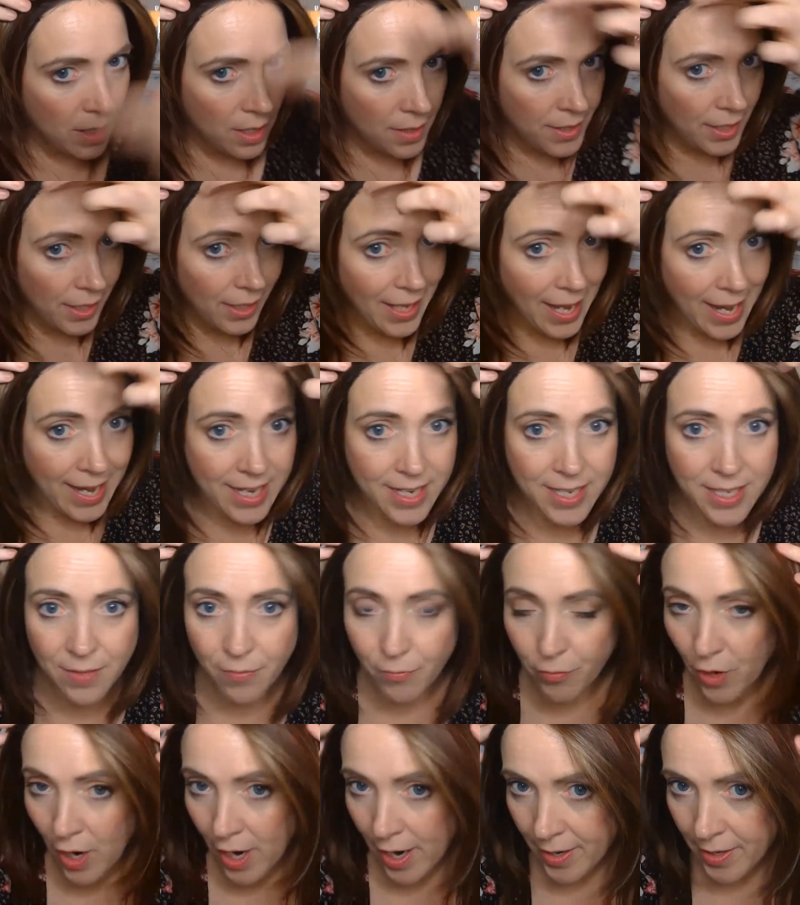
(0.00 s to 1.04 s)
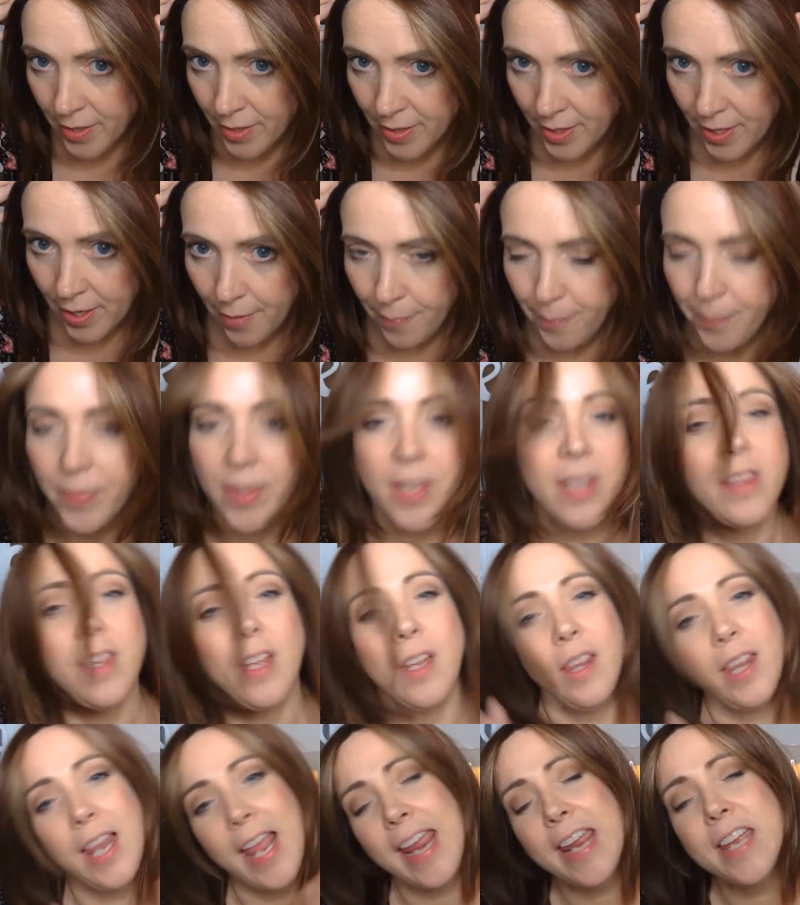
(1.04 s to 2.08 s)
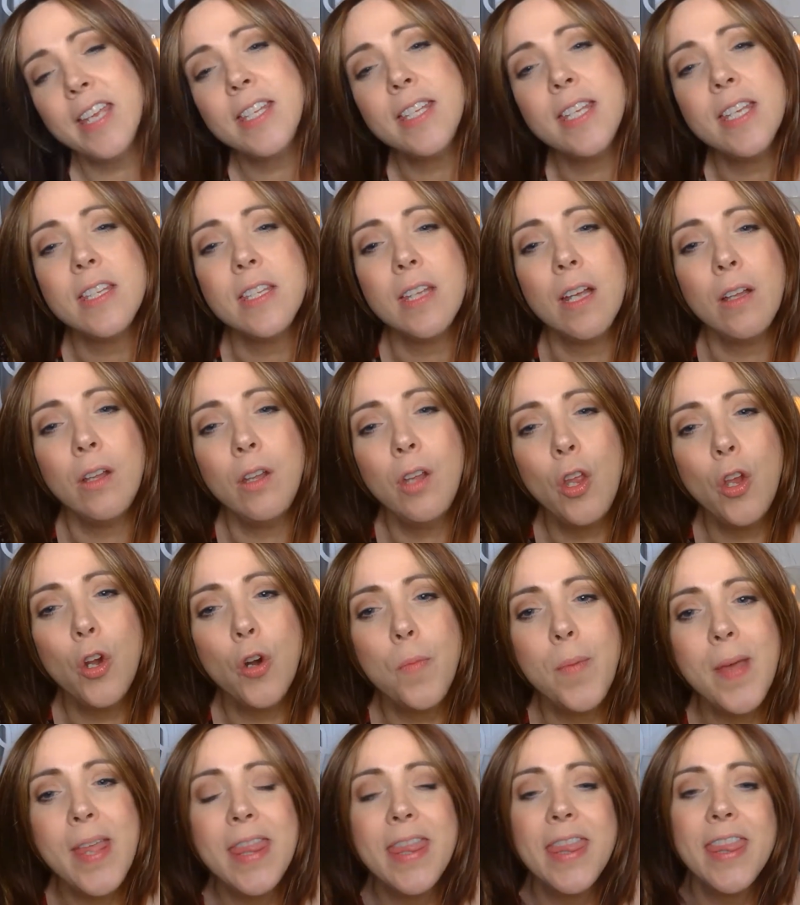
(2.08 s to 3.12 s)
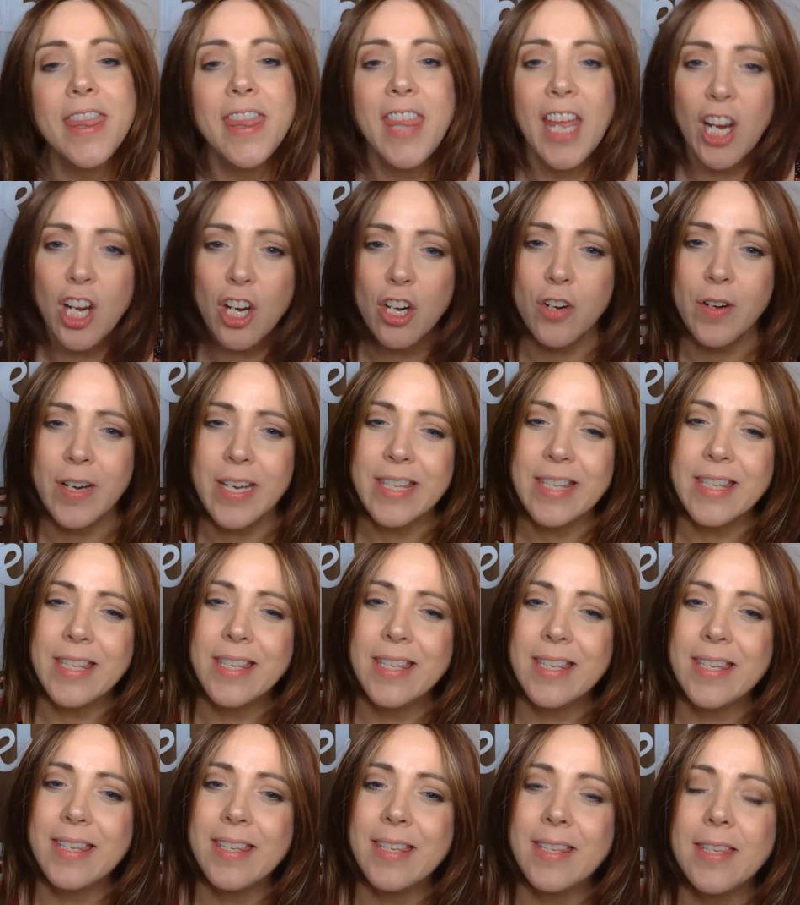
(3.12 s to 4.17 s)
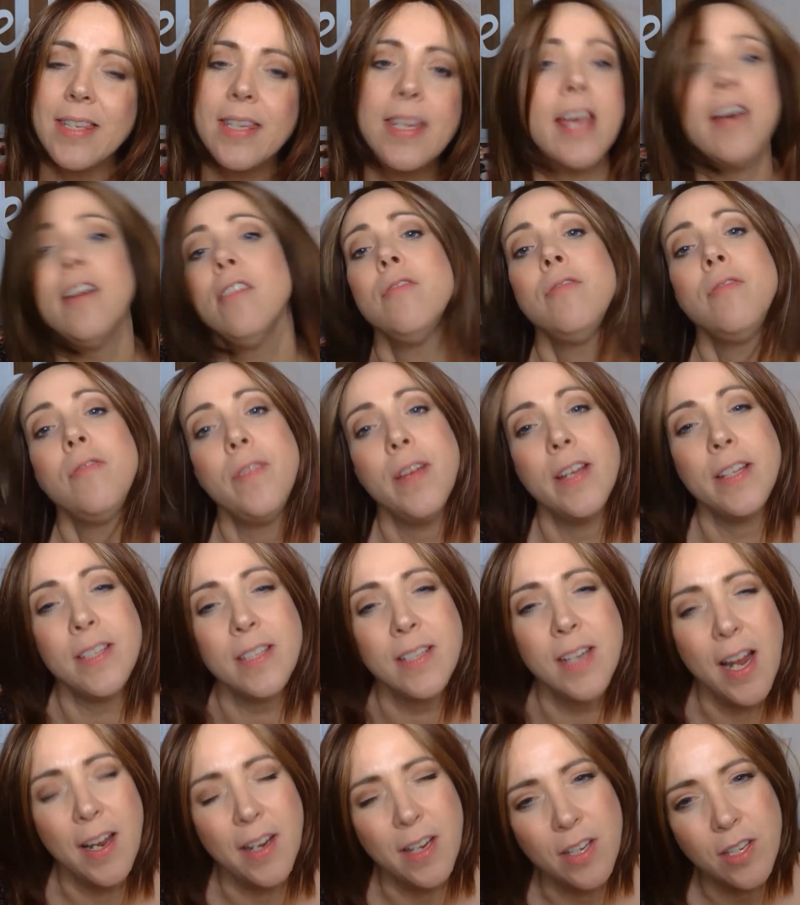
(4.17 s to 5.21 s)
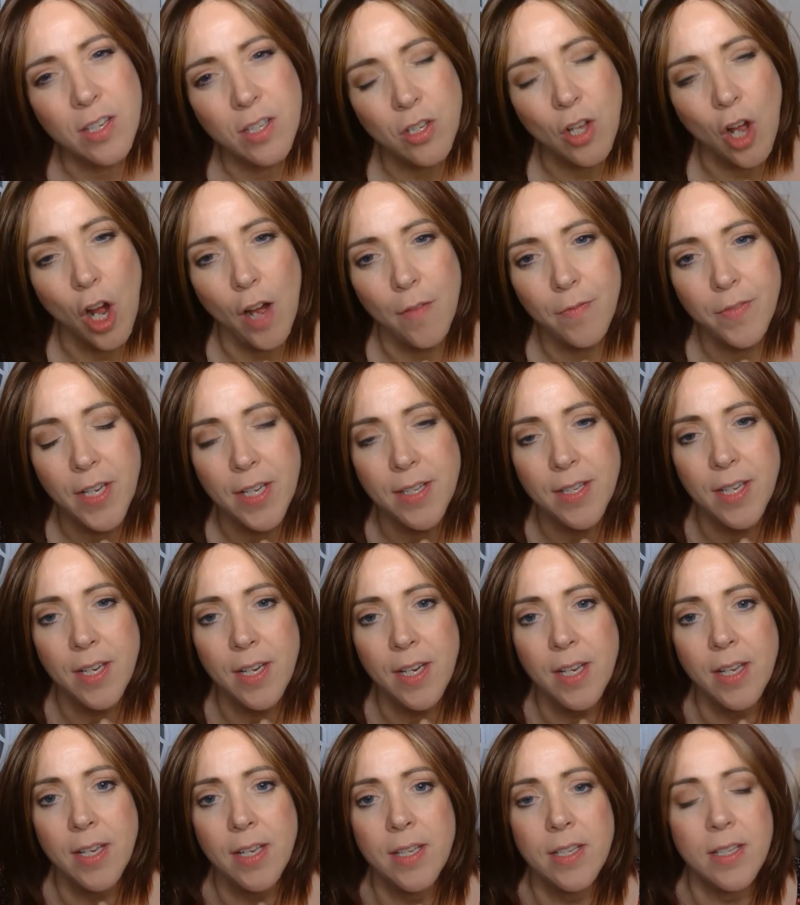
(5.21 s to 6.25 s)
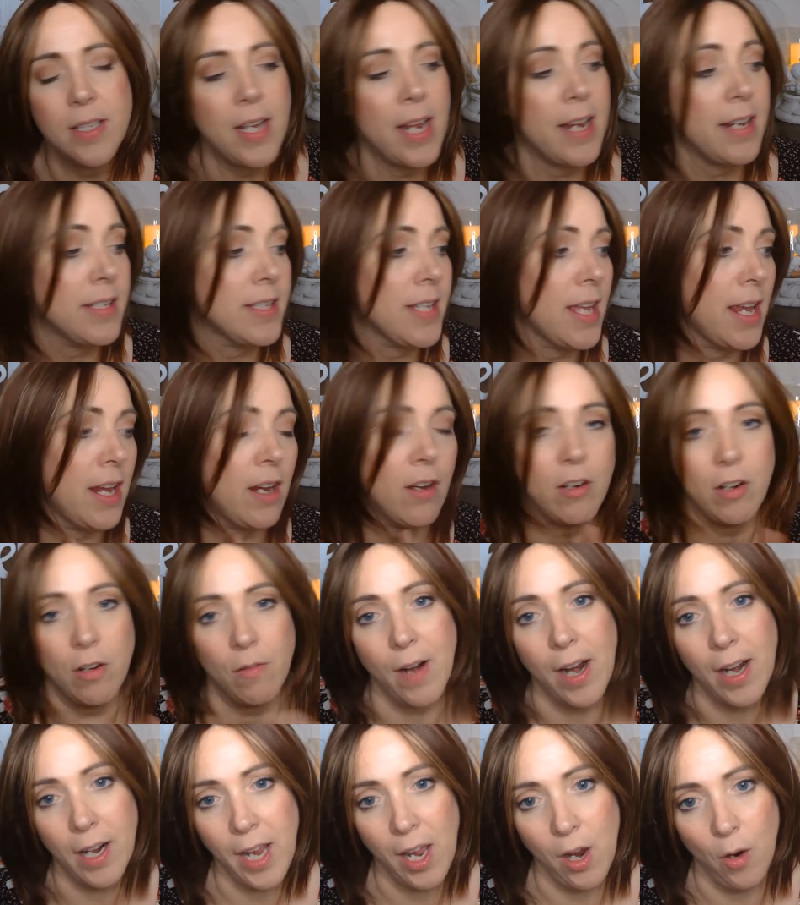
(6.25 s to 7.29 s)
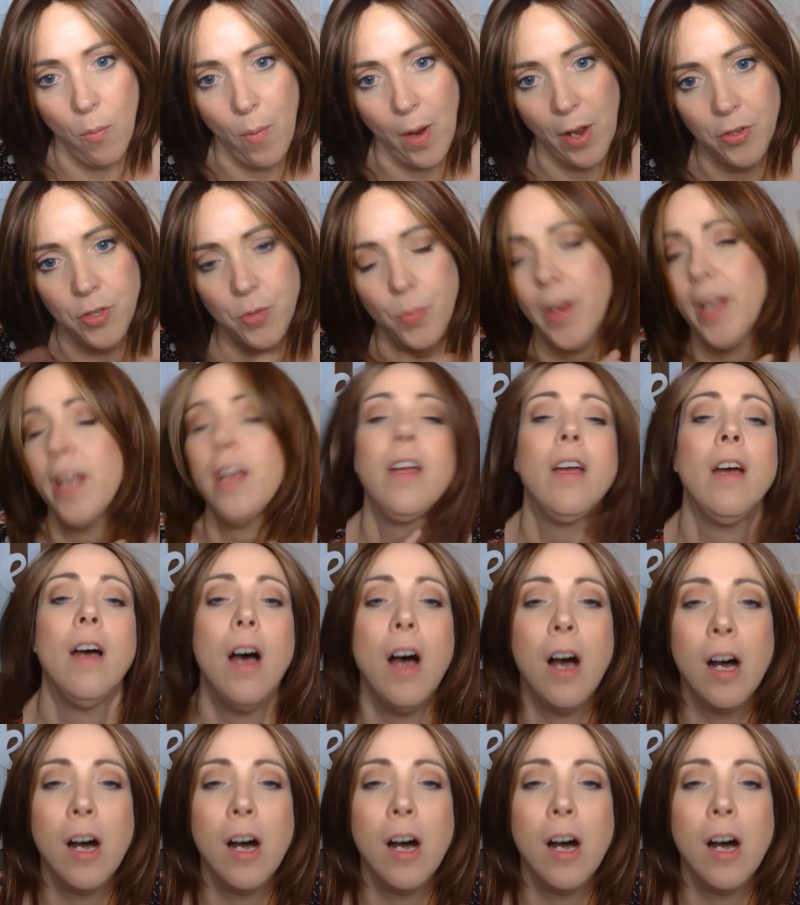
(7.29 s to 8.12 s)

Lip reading: the lace front. The lace is a little bit thicker and stiff. It's not as soft as it is, like, say, on a Raquel Welch wig.